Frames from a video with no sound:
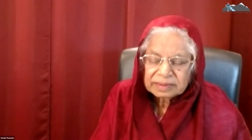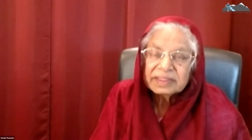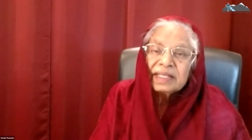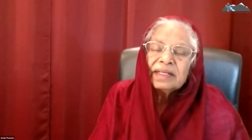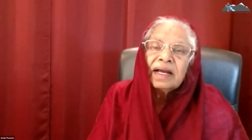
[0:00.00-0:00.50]

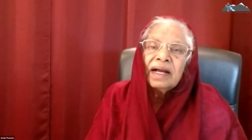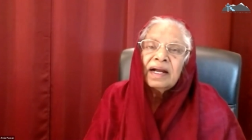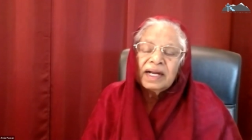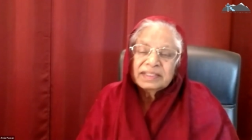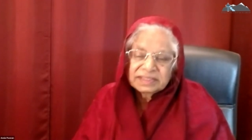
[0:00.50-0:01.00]
then our
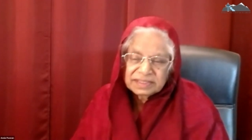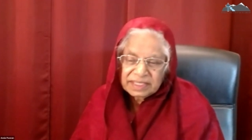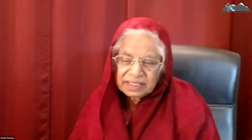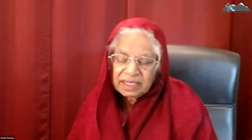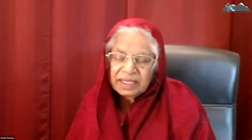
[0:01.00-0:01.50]
heart is
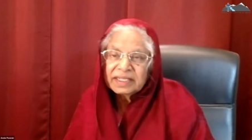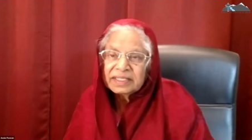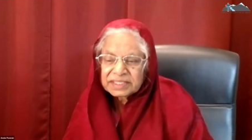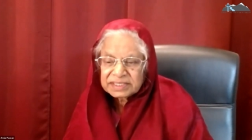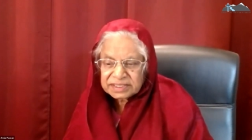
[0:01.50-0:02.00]
there and
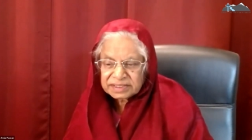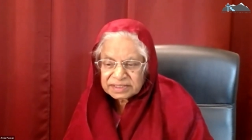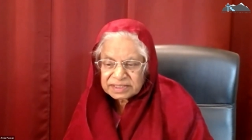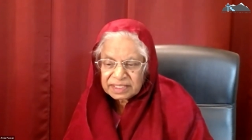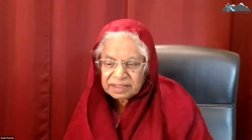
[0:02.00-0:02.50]
our treasure
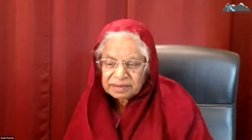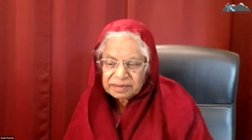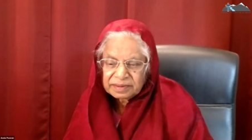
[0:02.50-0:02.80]
is there.